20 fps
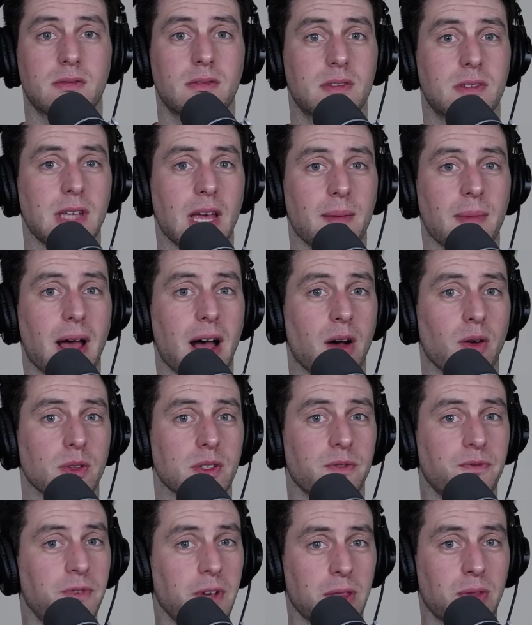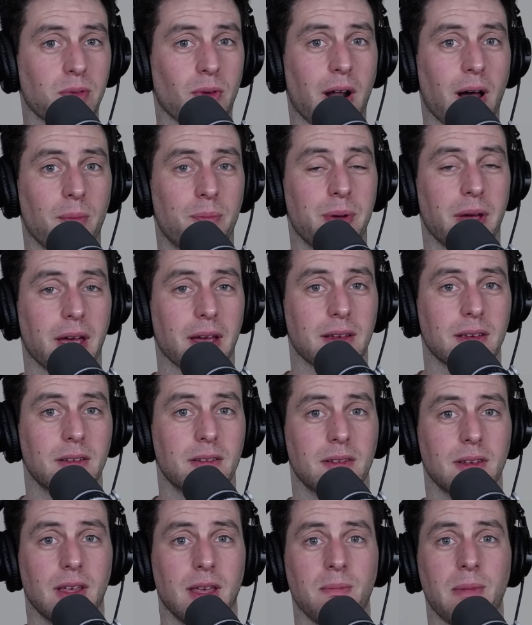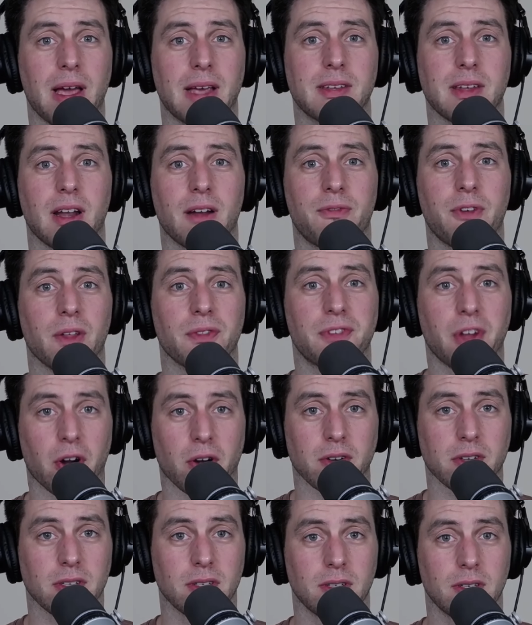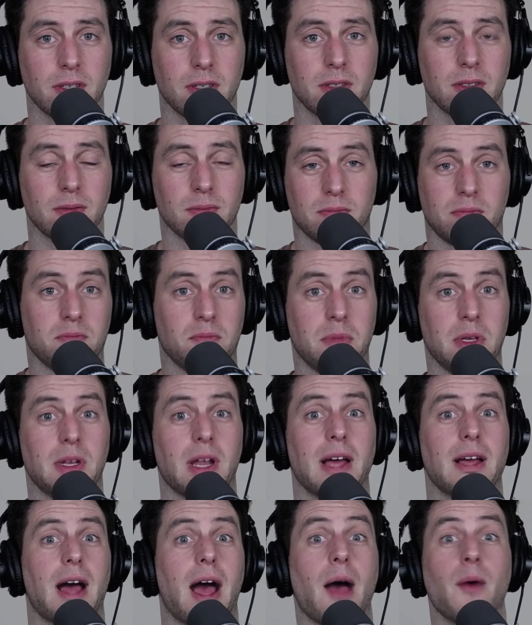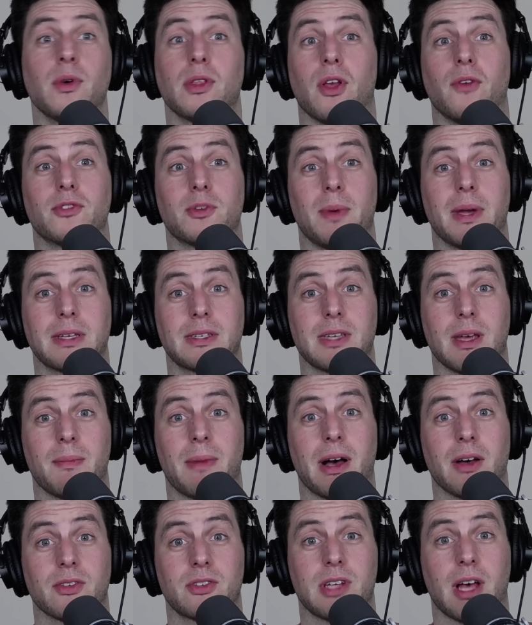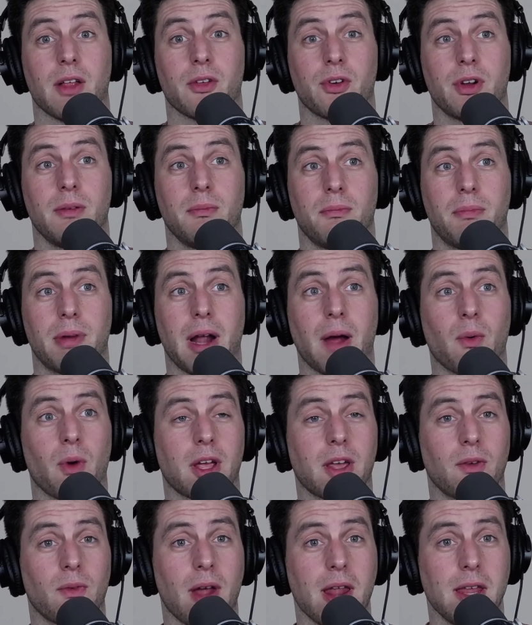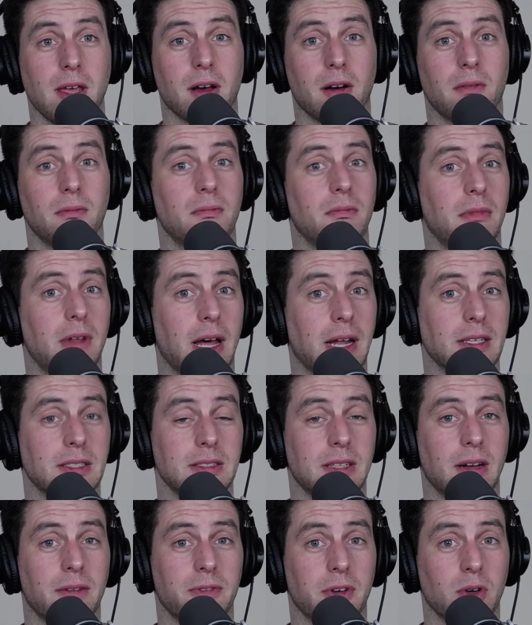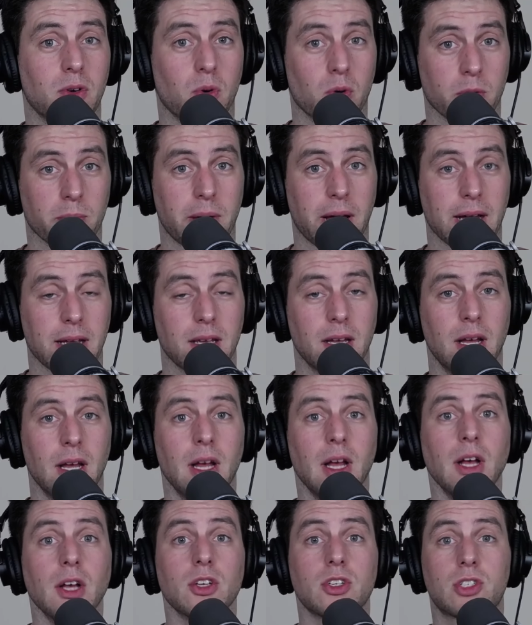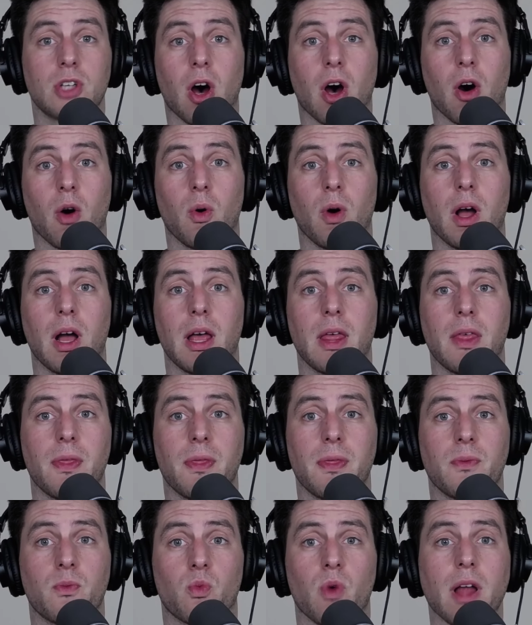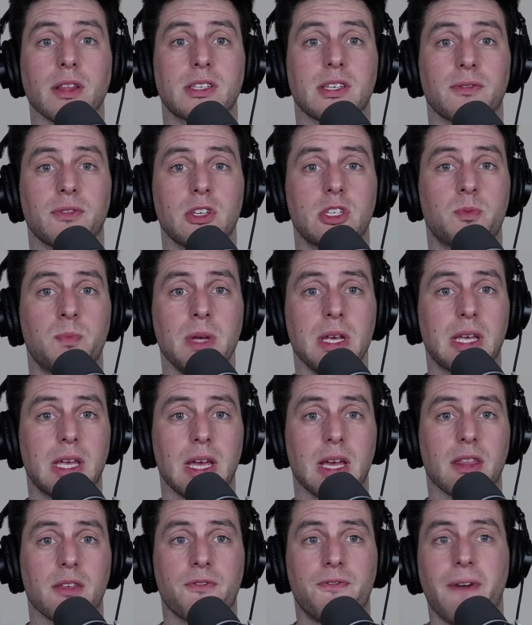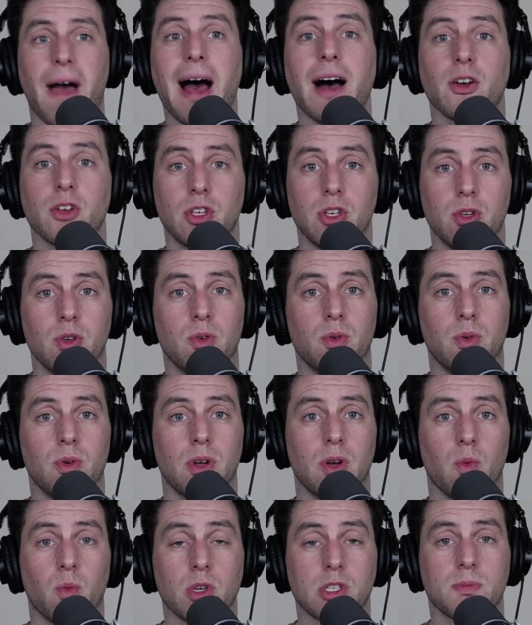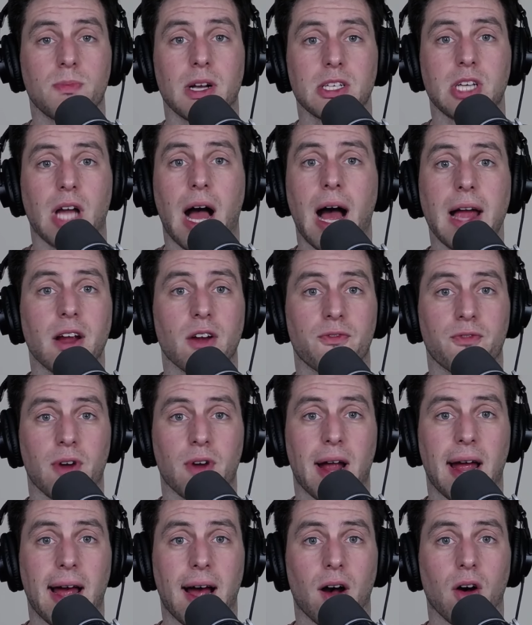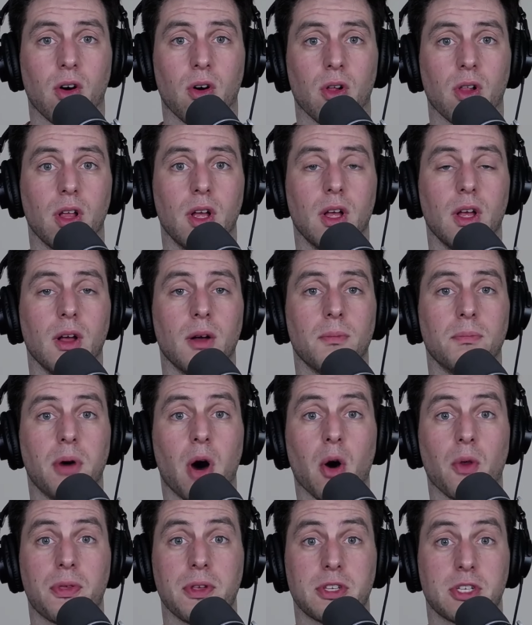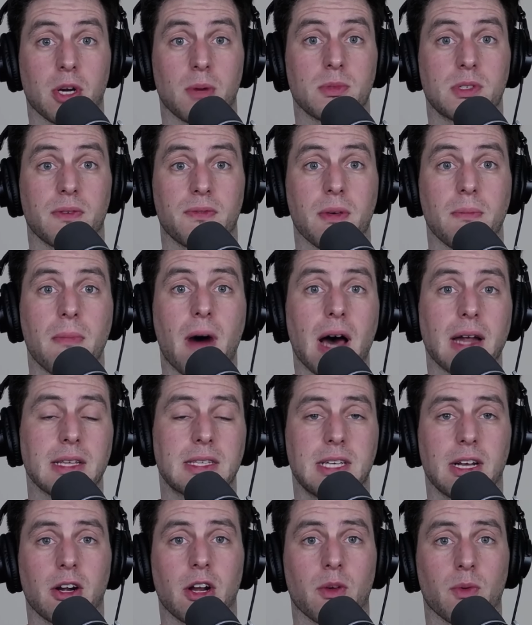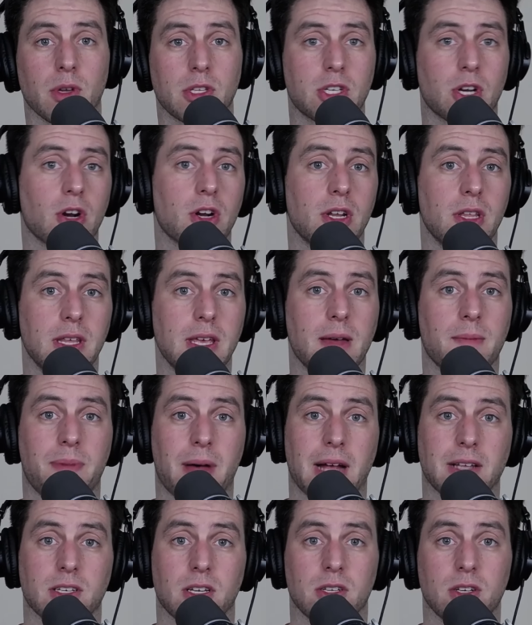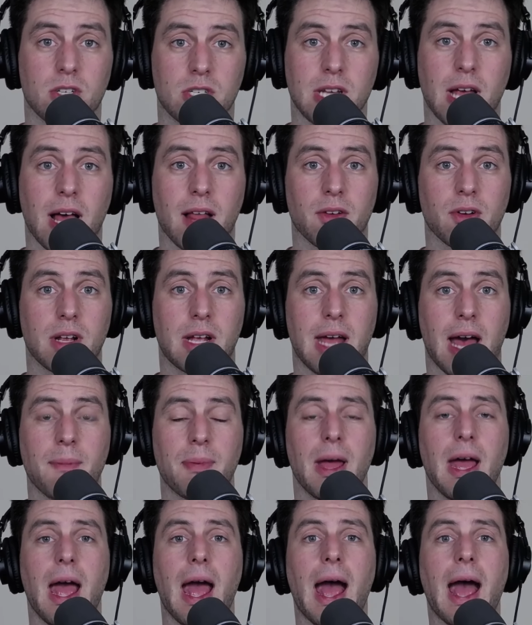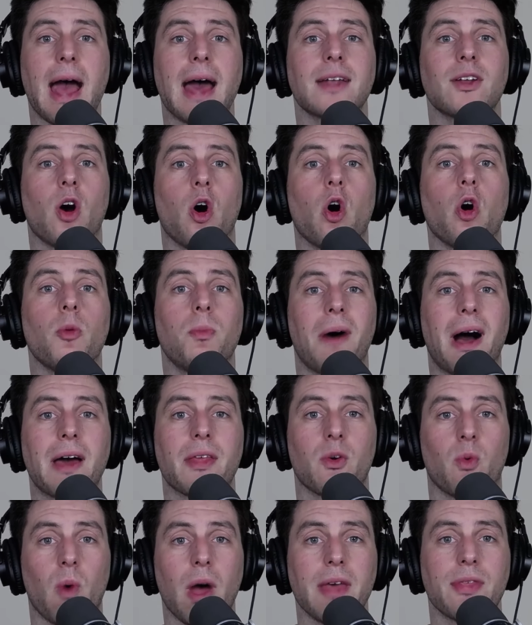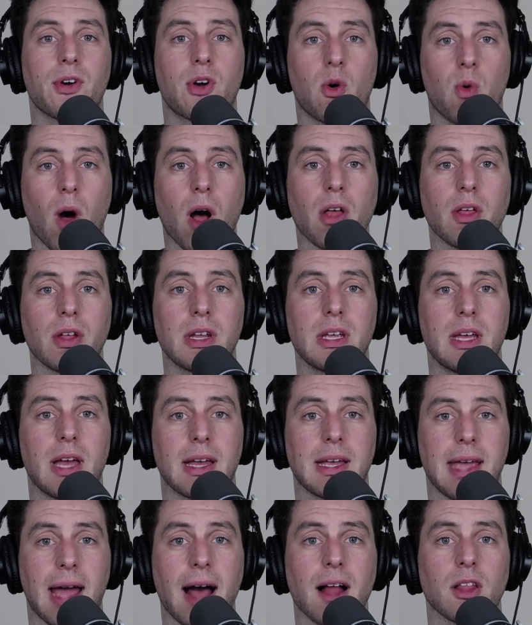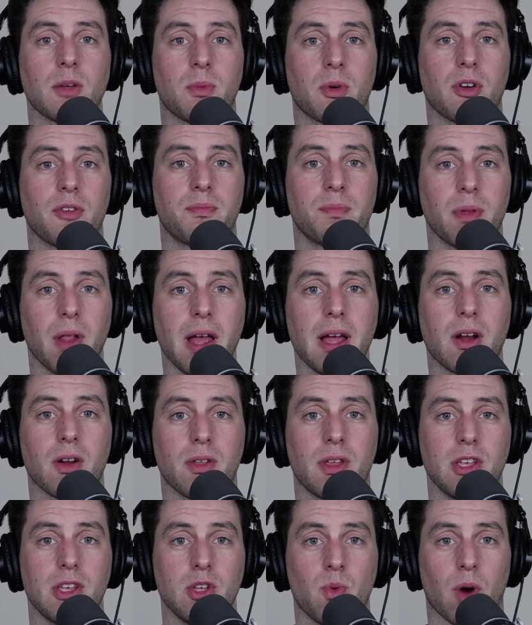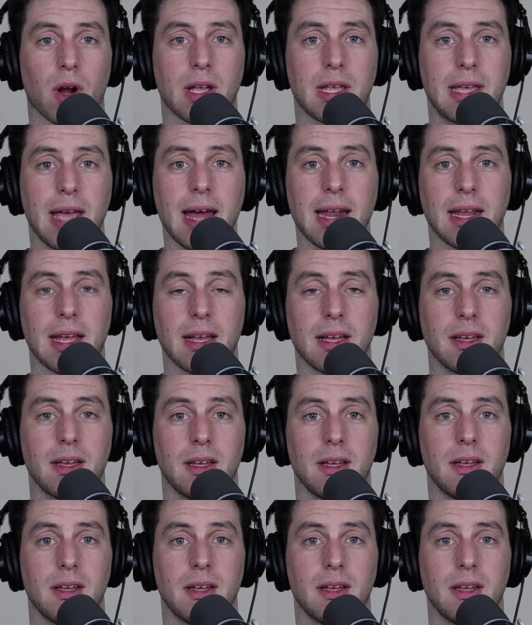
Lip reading: Sam Howell was a fifth round pick. He makes NFL dirt. I would love to make Sam Howell's salary, but I work in radio, not as an NFL quarterback. So, relatively speaking, the value was much higher for Howell, both in terms of the monetary return and the impact on your salary cap, and, oh, by the way, the quality and caliber of player that you are getting.